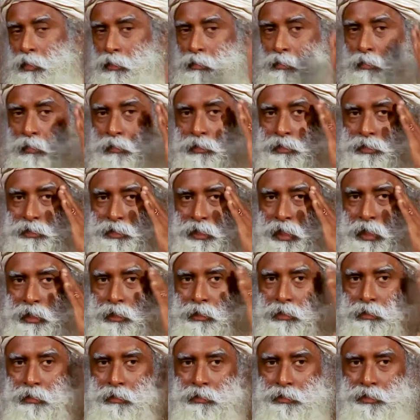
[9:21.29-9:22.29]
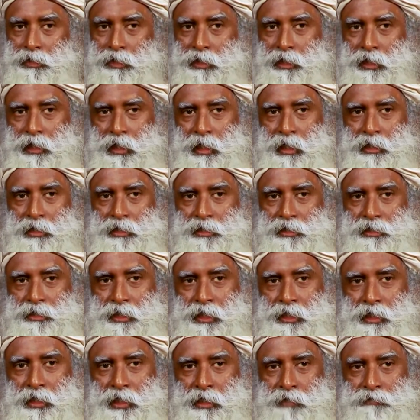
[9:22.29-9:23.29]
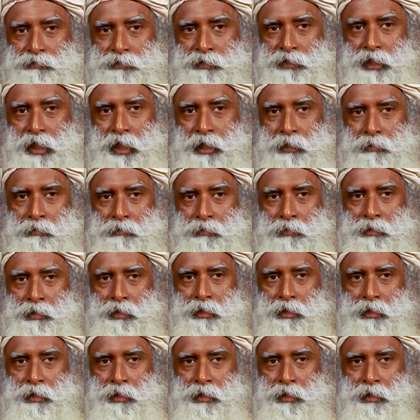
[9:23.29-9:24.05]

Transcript: not psychological understanding of time.